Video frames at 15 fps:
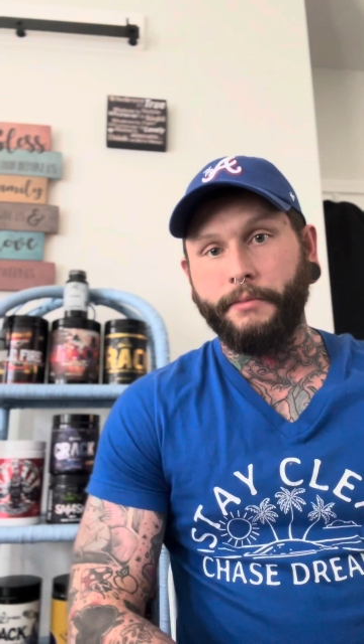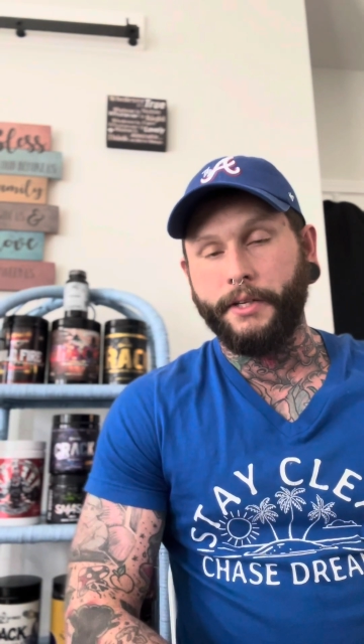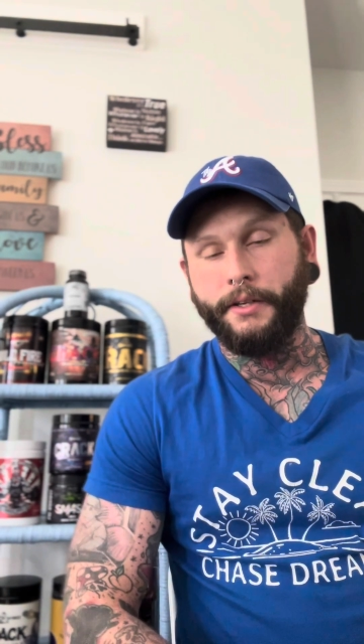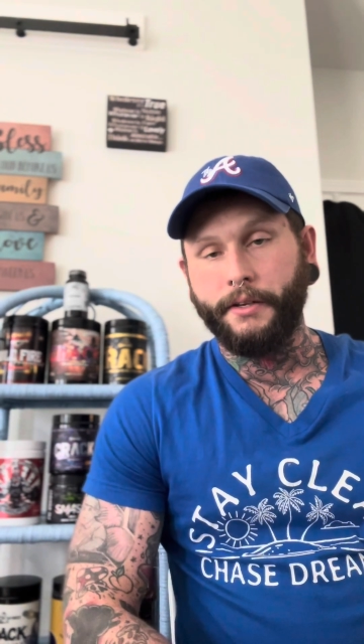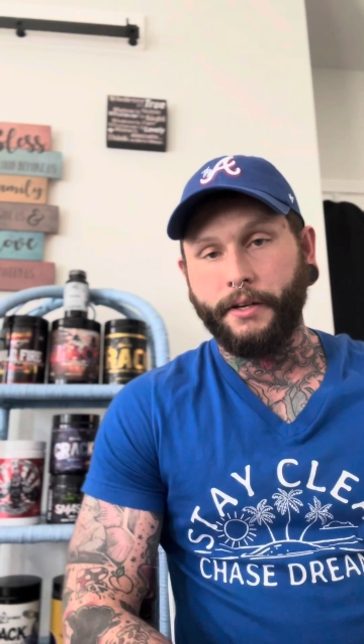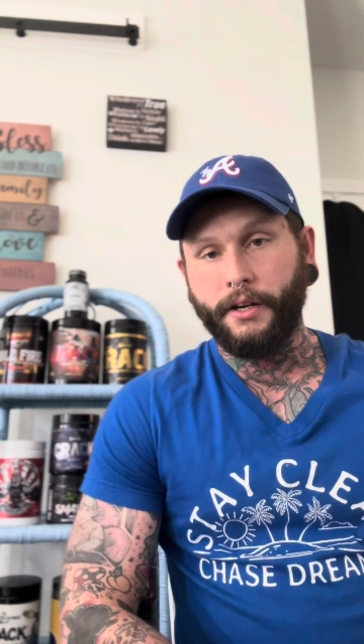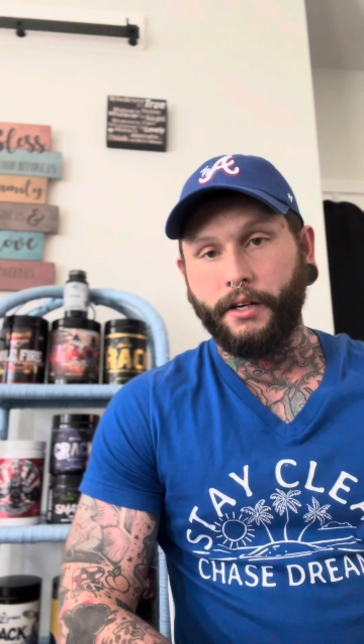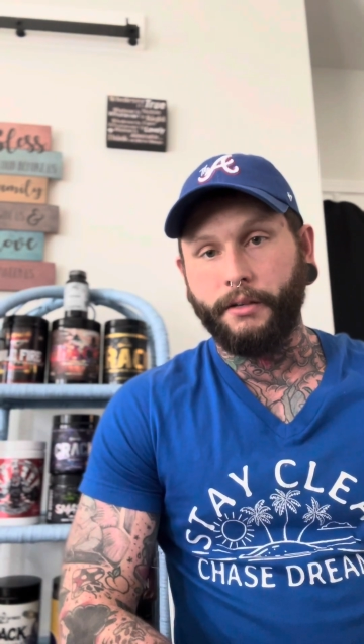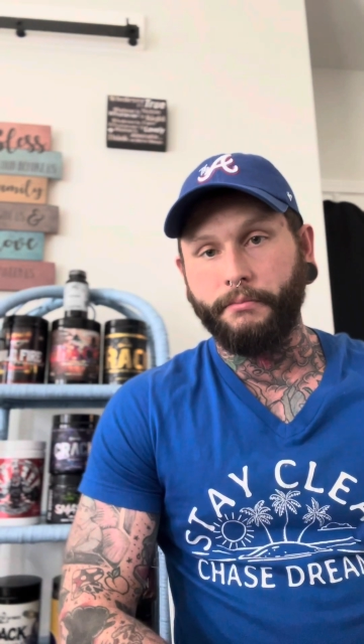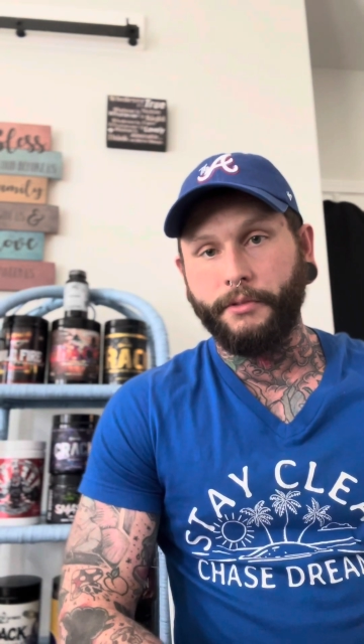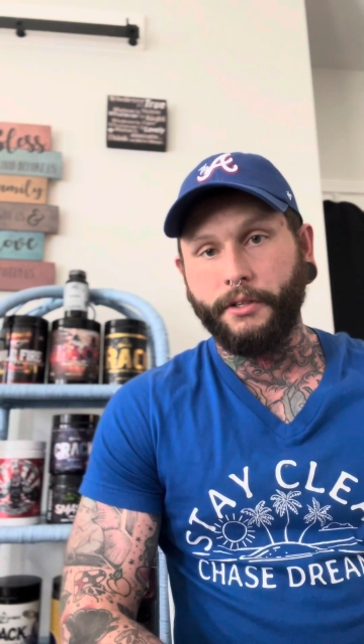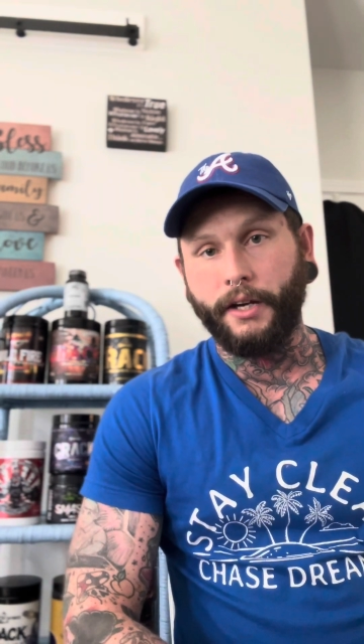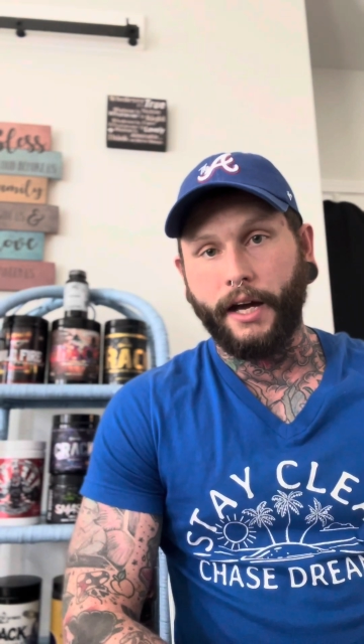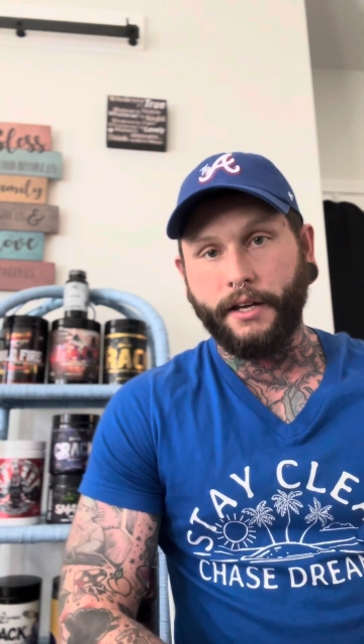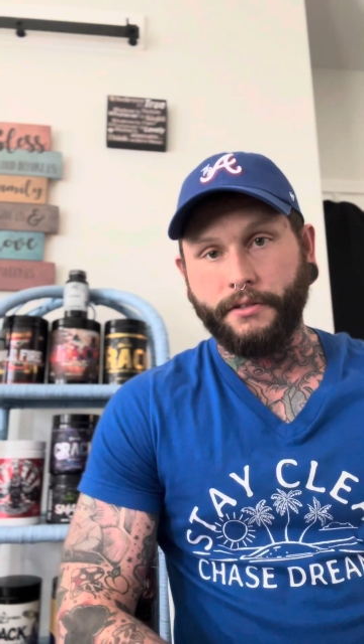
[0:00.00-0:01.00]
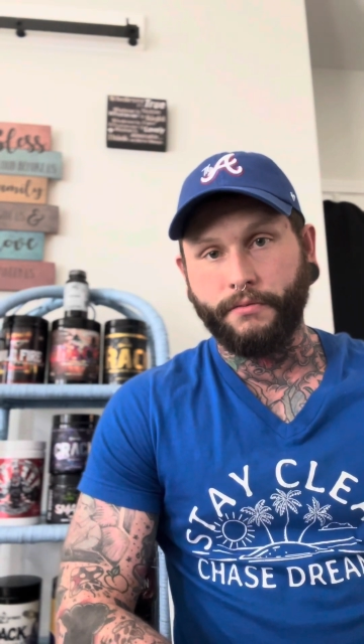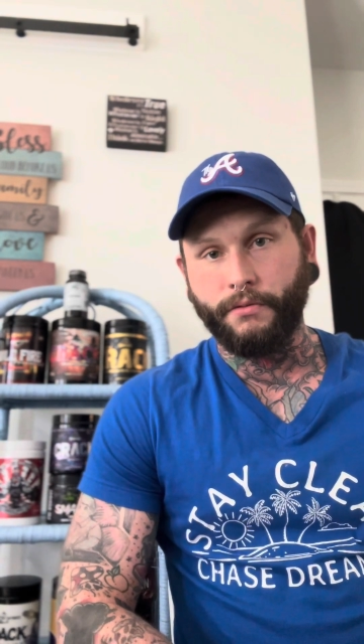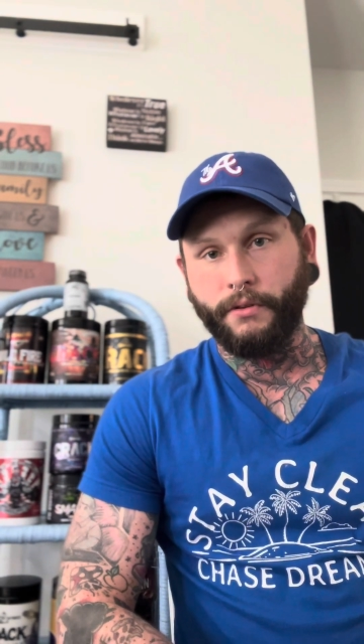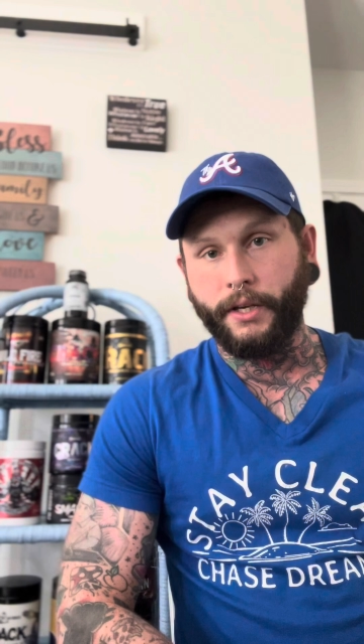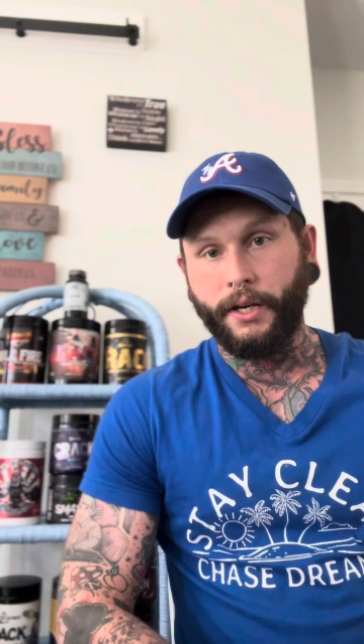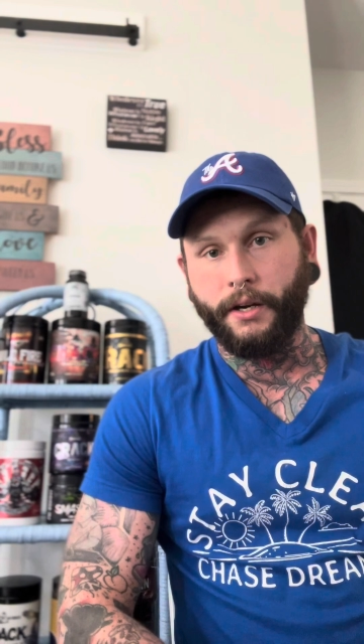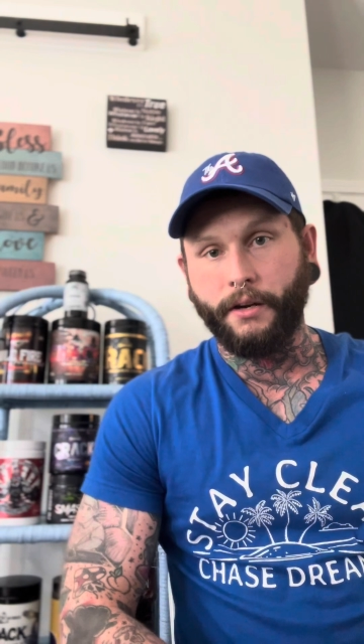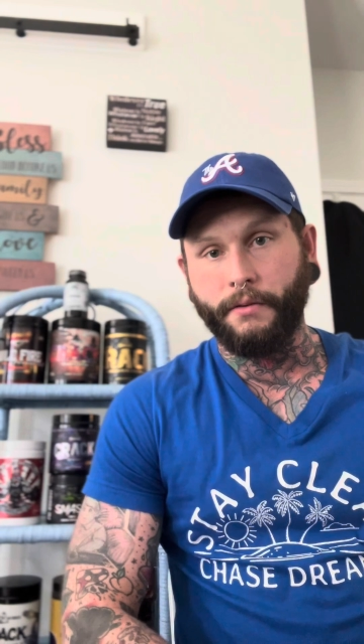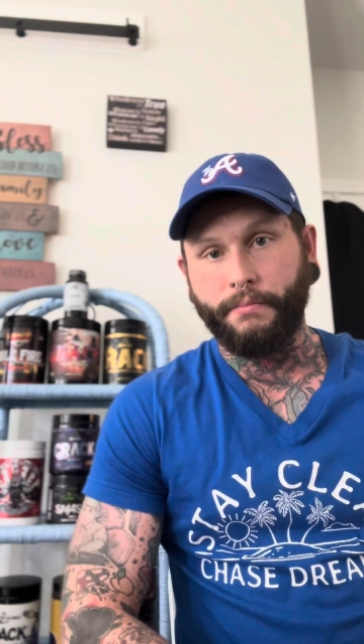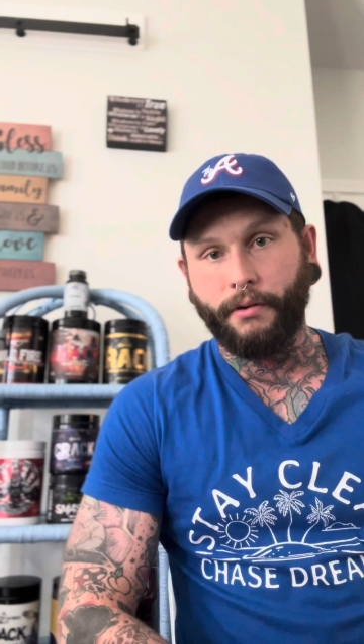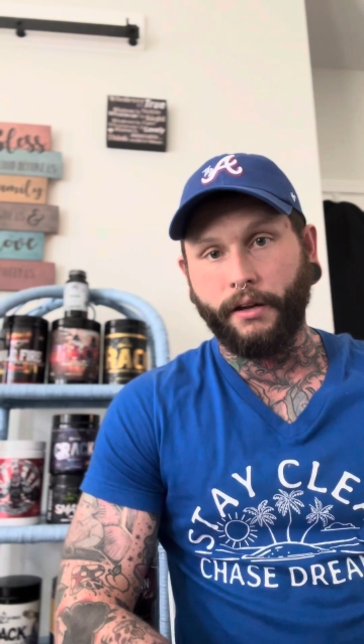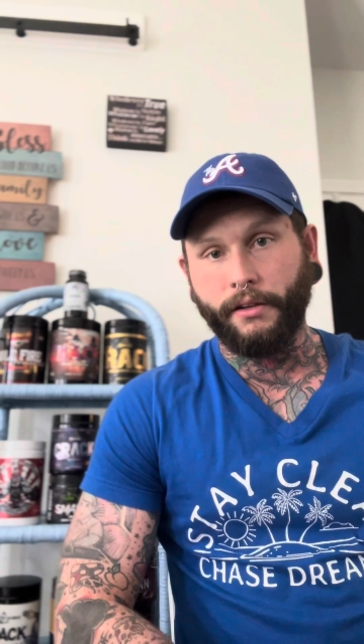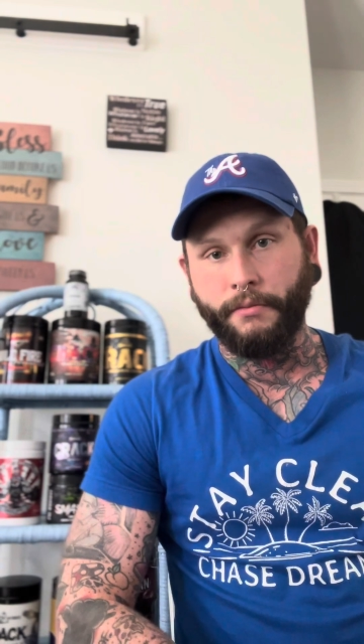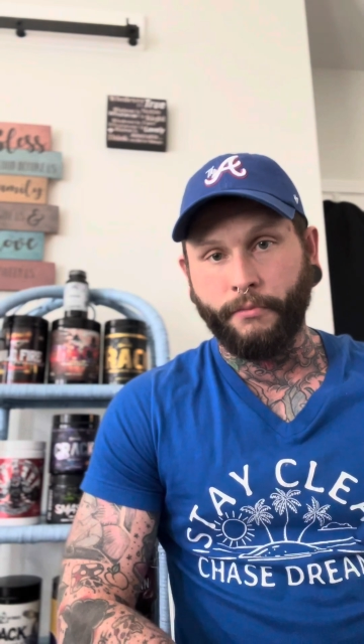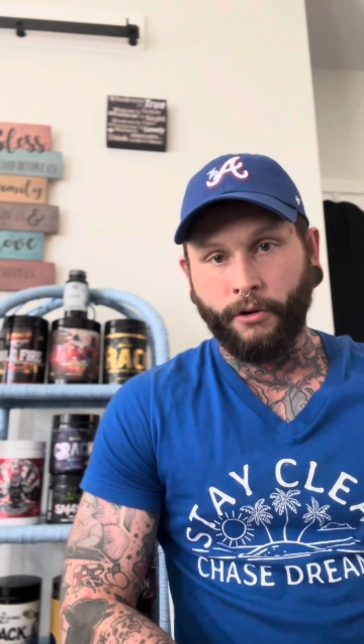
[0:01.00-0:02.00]
And you guys will hear
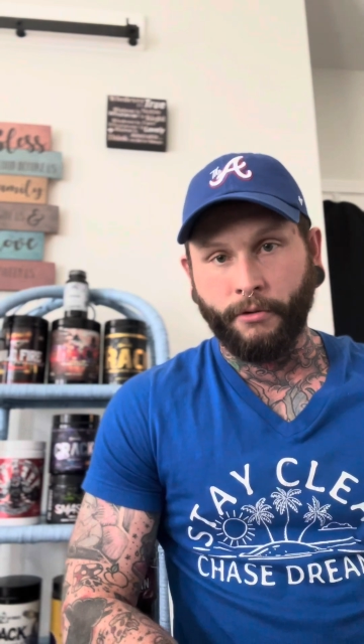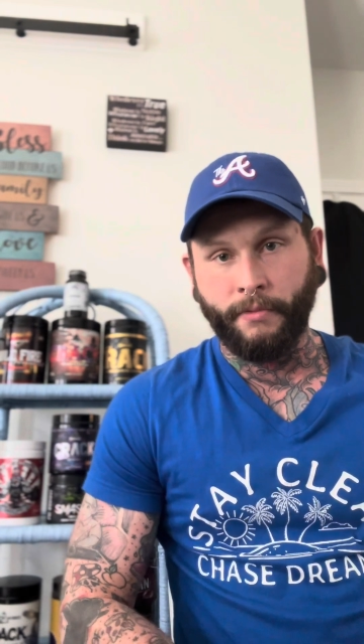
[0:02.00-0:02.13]
probably more